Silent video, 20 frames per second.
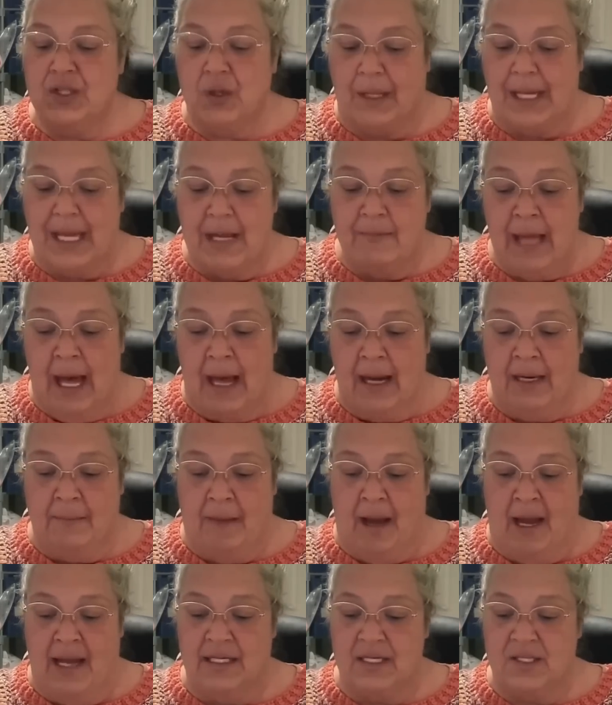So keep that
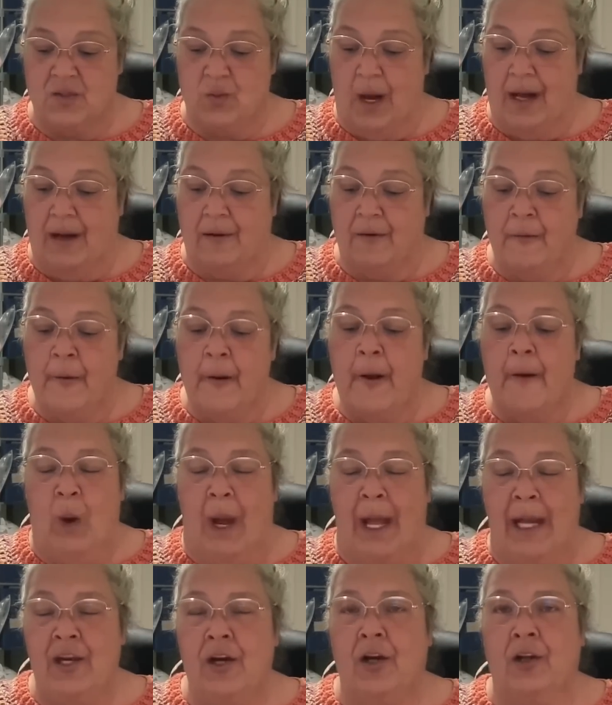in mind as well.
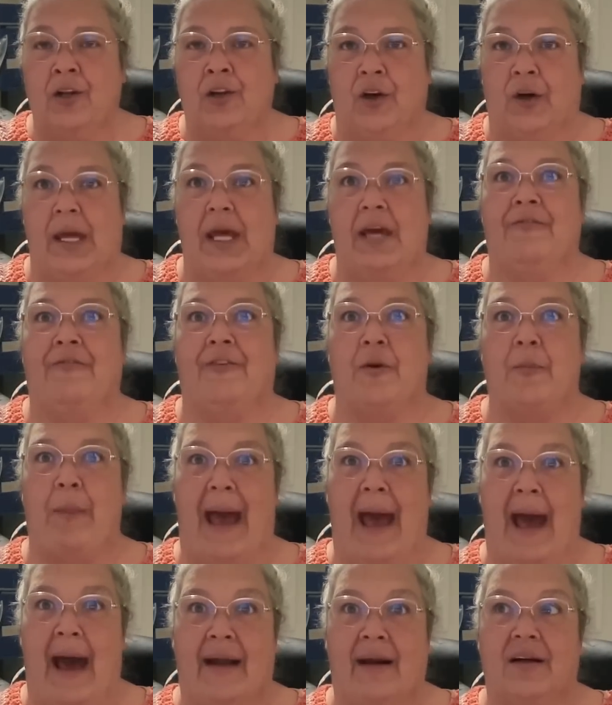When you're looking for
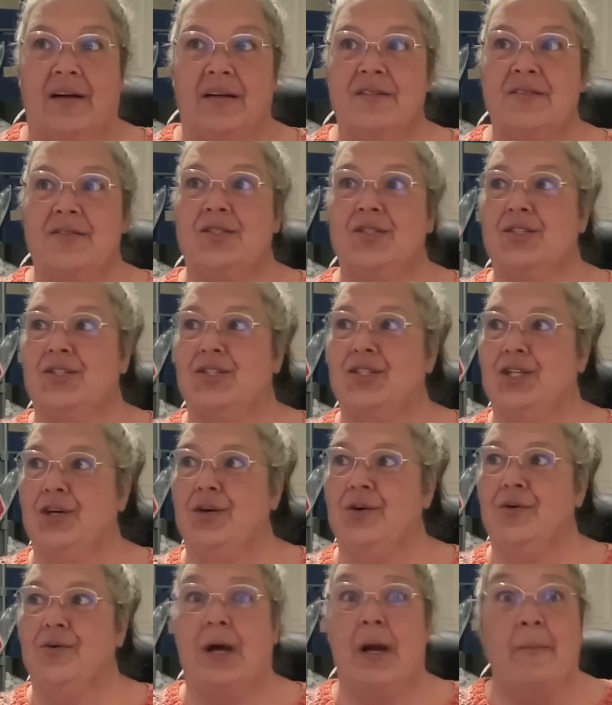patterns
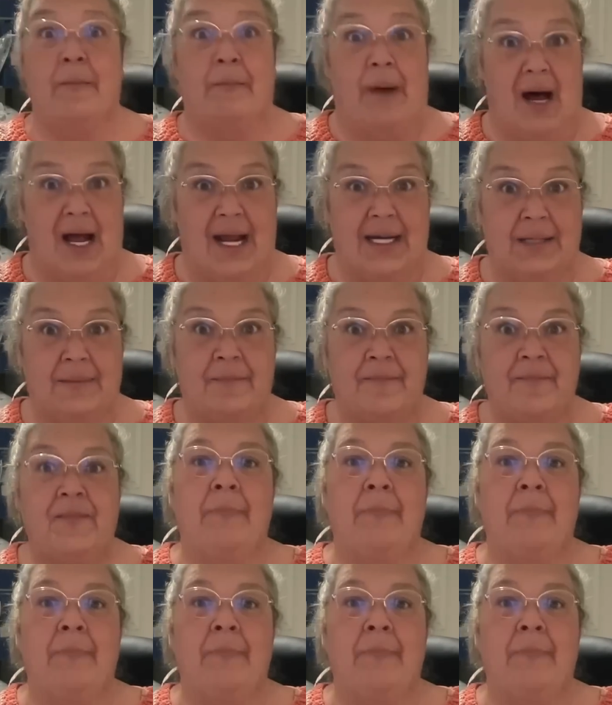to combine,